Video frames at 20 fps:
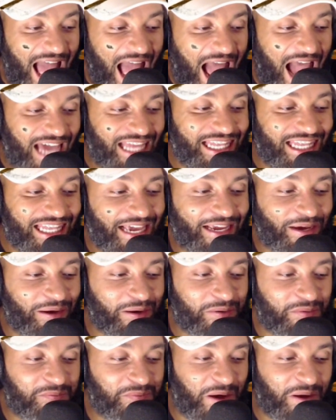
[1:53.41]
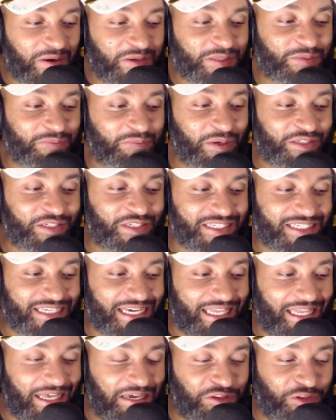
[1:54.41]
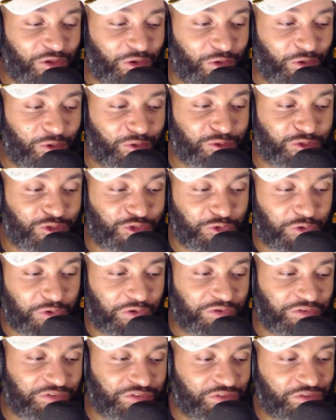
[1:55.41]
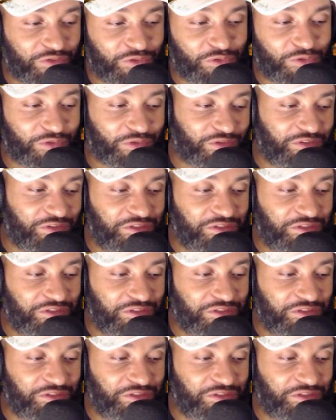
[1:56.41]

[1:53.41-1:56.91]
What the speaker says: I like it about as much as I like the whole Jordan took a